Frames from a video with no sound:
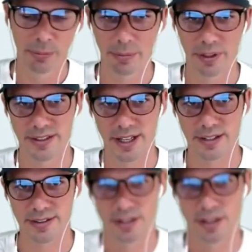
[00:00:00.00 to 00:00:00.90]
Maybe a
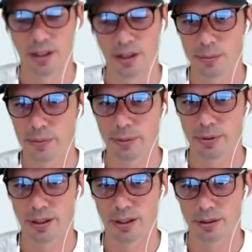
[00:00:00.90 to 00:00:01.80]
text,
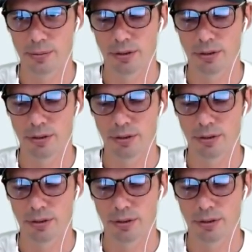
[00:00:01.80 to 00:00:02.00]
maybe a